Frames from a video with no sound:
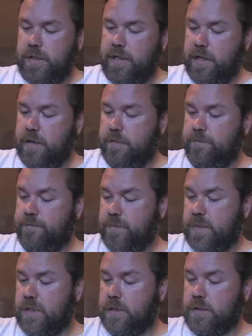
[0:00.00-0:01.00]
yeah,
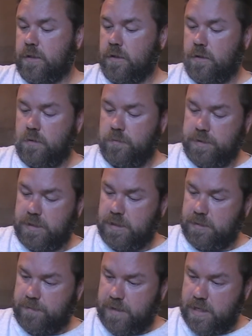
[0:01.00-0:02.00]
so put
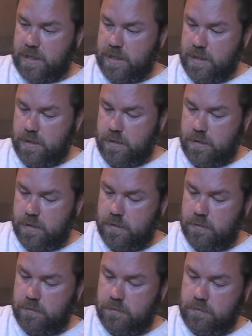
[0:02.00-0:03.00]
this back in
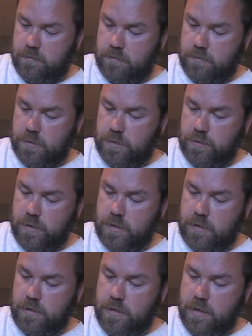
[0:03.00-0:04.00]
and truck
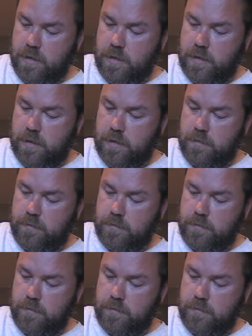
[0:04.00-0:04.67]
along here.